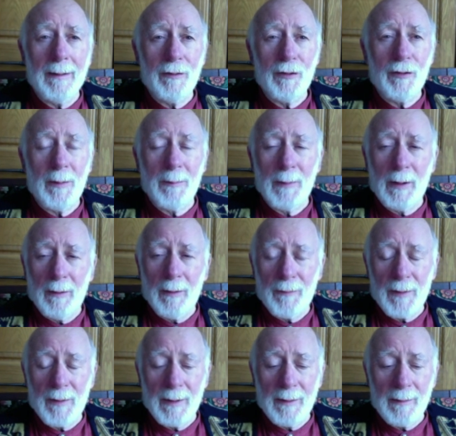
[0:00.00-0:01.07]
treatment of
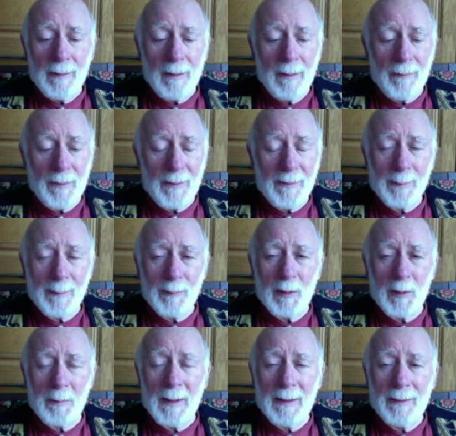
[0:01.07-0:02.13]
the
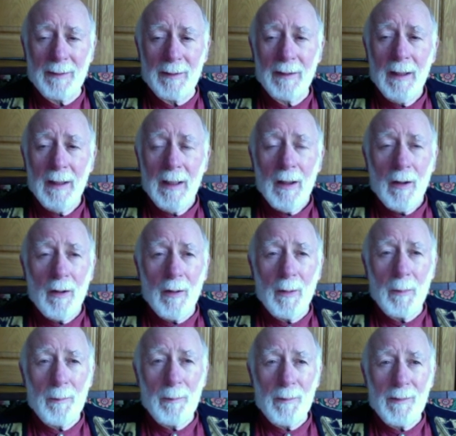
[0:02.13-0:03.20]
subject matter, or